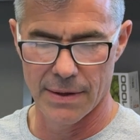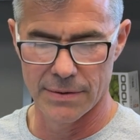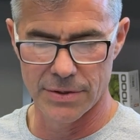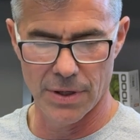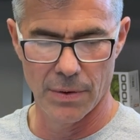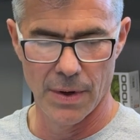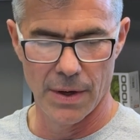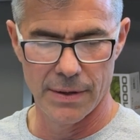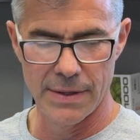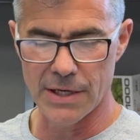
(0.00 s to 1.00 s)
So
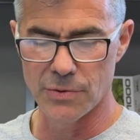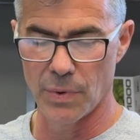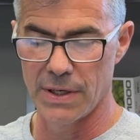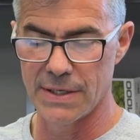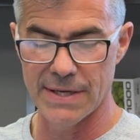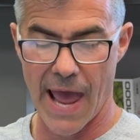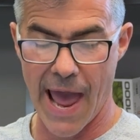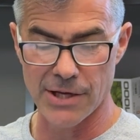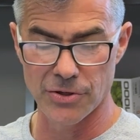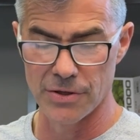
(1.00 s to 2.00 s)
next one is
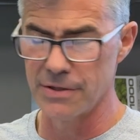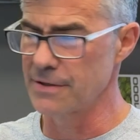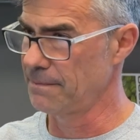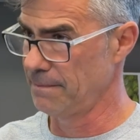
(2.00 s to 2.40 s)
axles.